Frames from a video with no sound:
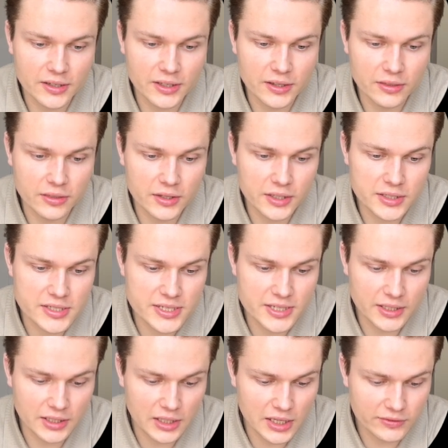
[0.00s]
in these
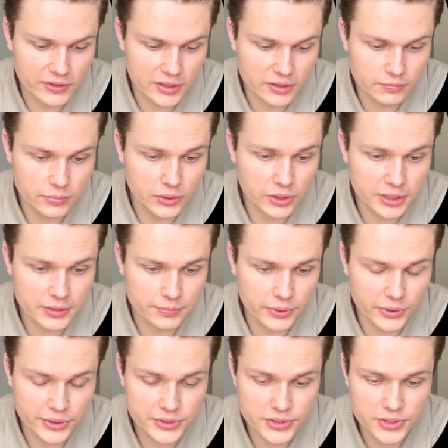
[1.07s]
11 bullet
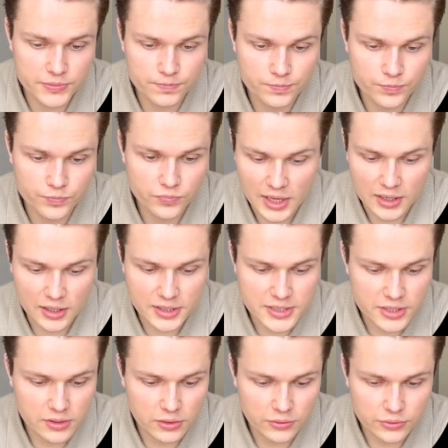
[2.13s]
points, and let's
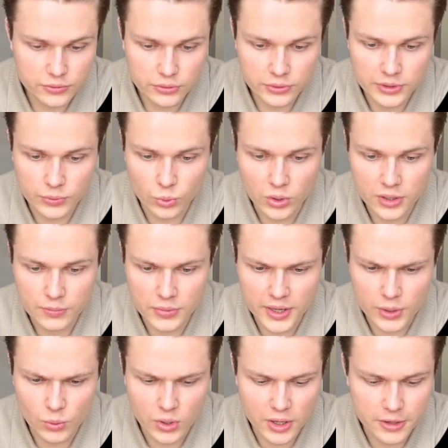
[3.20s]
go through them one by
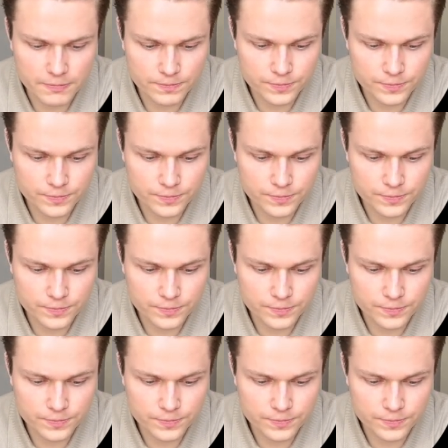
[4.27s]
one.